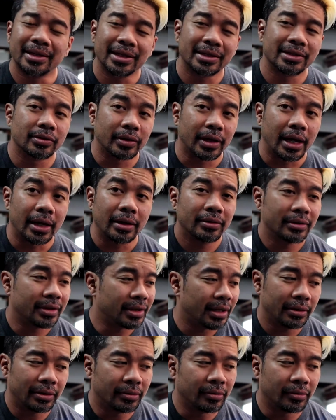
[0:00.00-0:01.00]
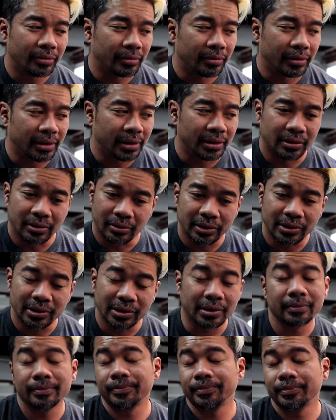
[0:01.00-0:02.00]
that's okay. You won't really notice
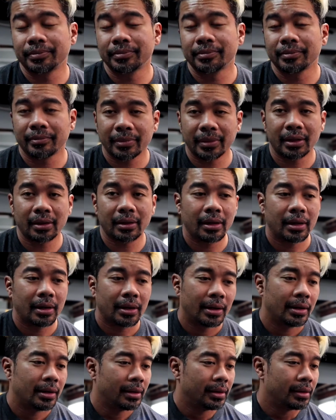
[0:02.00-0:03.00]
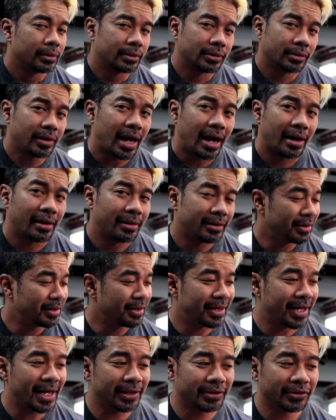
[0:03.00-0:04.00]
it. So yeah,
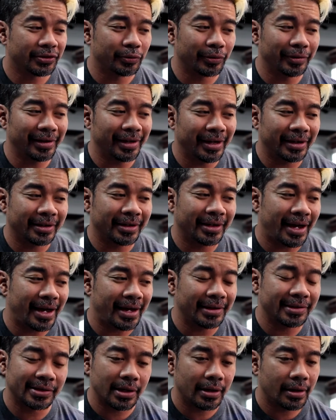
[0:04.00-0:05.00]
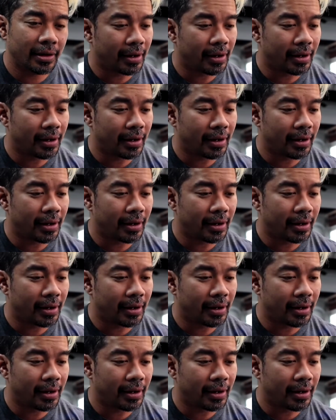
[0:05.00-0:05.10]
that is really it, guys.